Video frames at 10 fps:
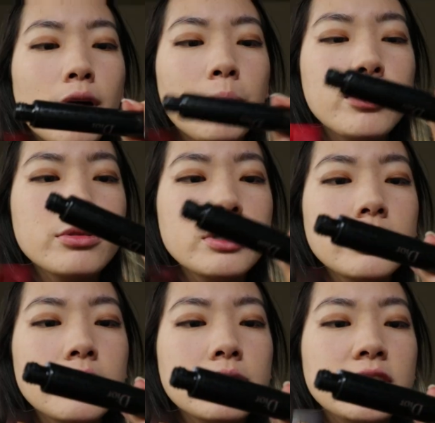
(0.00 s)
I'm
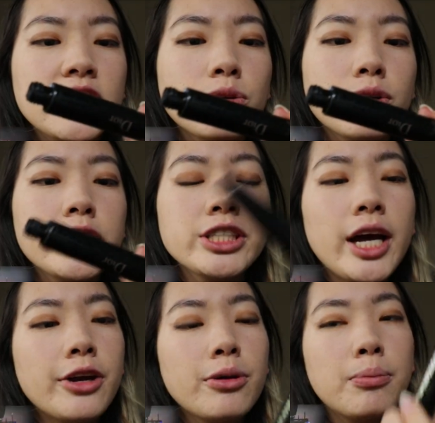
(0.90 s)
using the Dior
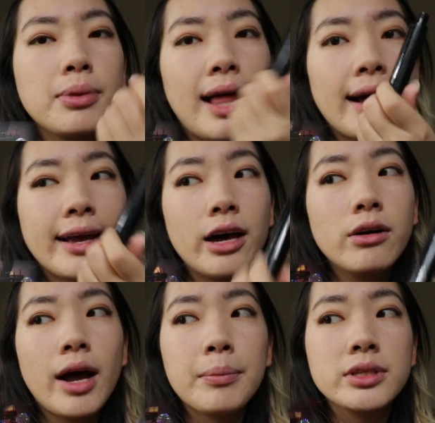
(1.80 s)
Shadow
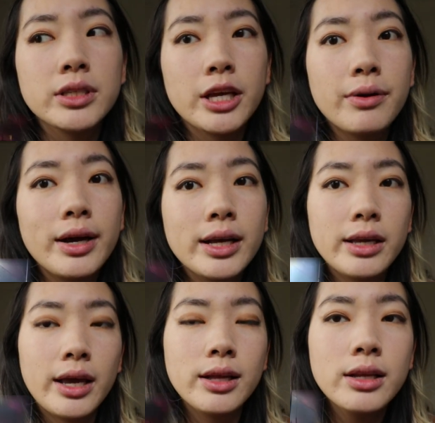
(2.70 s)
Blackout Mascara
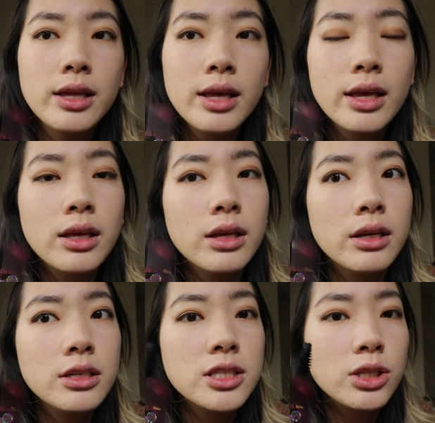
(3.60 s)
again.
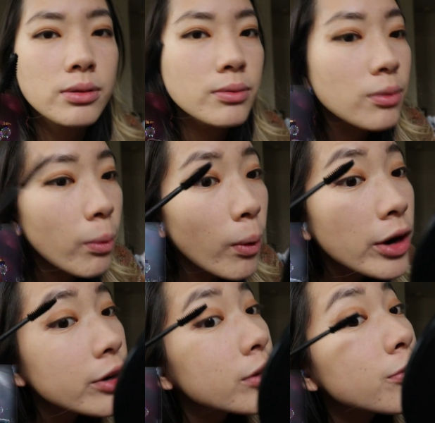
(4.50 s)
It is
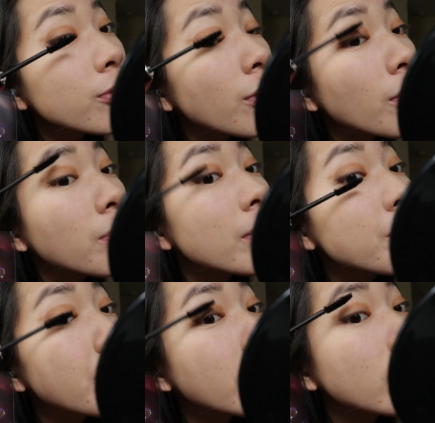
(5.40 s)
wonderful,
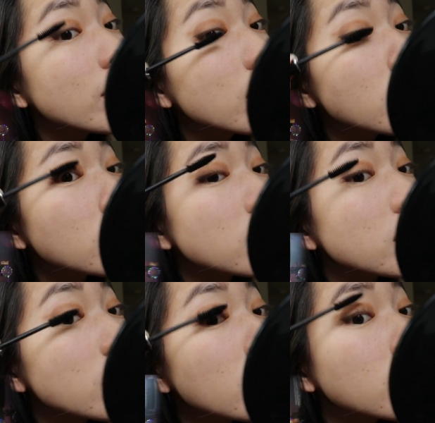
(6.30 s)
but because
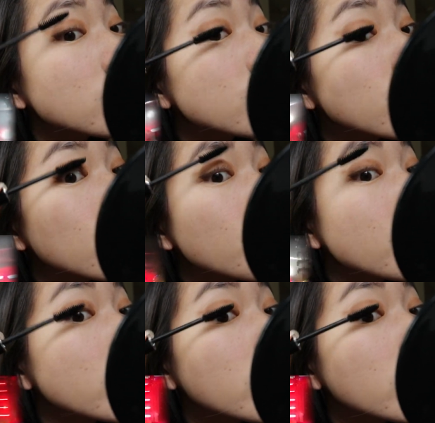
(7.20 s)
it is super